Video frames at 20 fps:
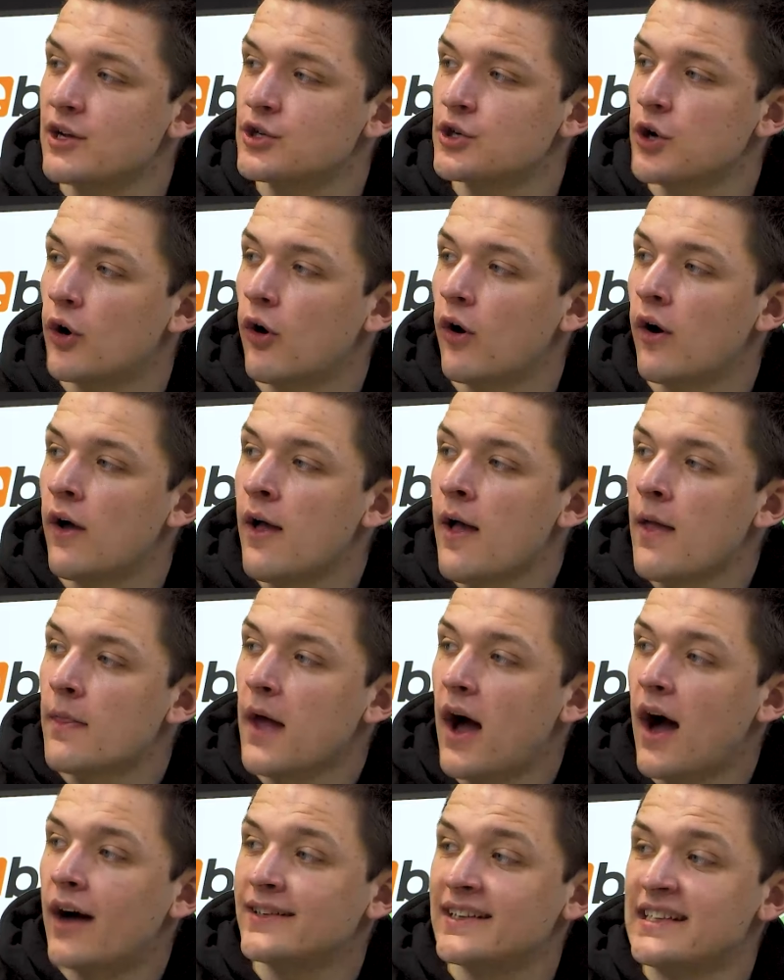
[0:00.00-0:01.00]
sure
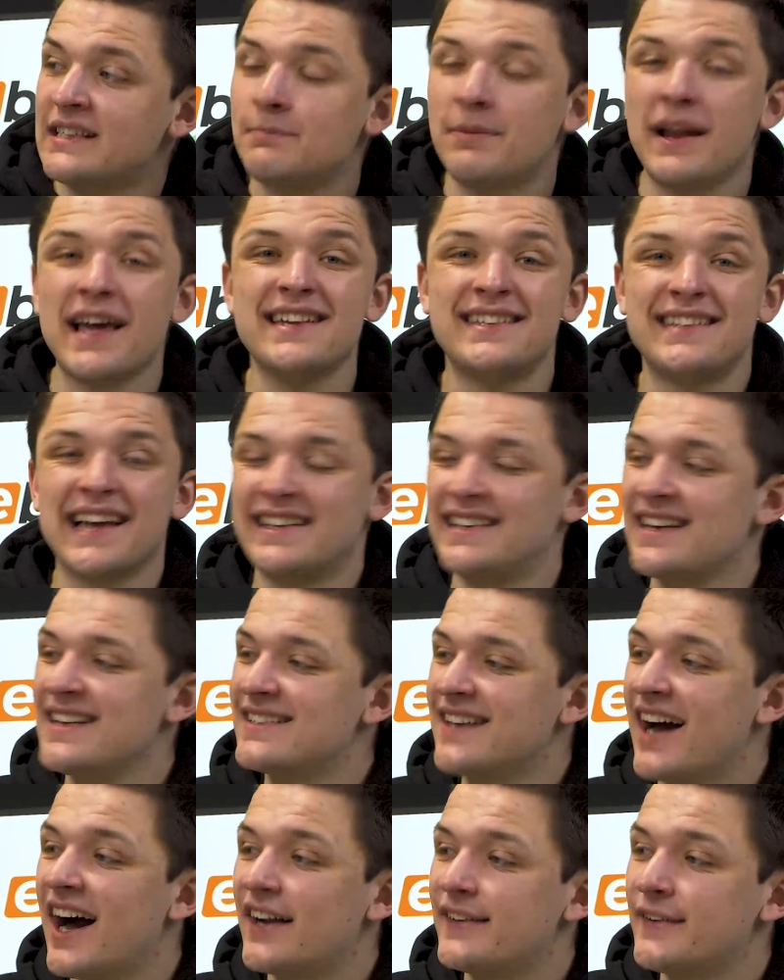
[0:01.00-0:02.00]
that our display
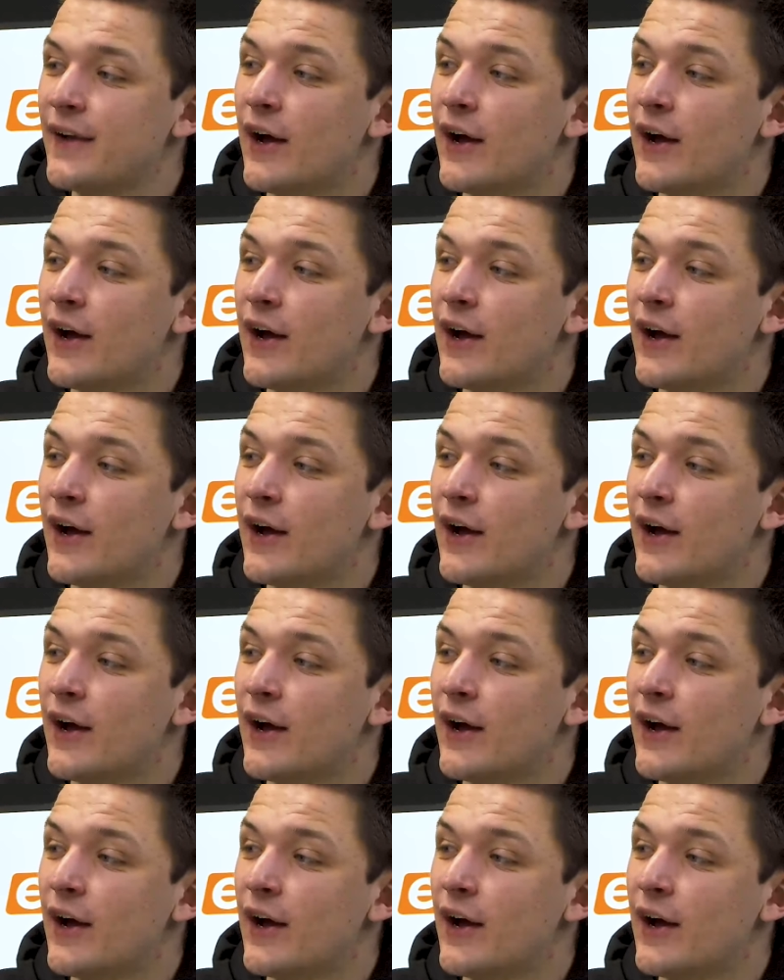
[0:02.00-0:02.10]
settings are